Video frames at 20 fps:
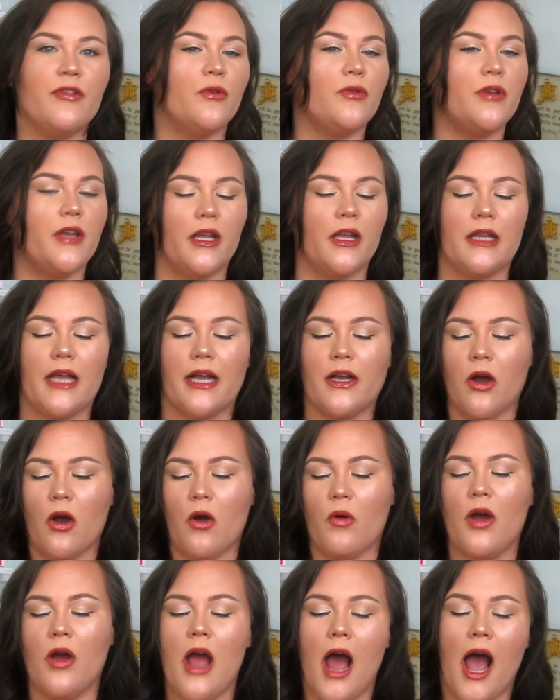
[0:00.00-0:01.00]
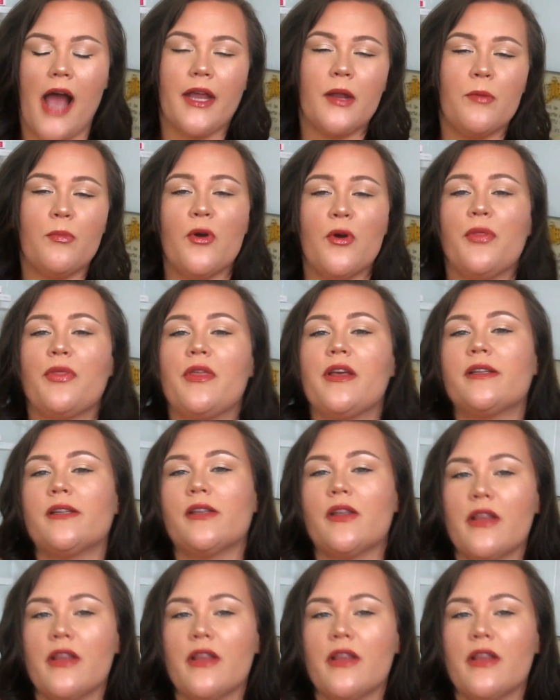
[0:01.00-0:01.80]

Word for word: You'd need like, oh, I can put this,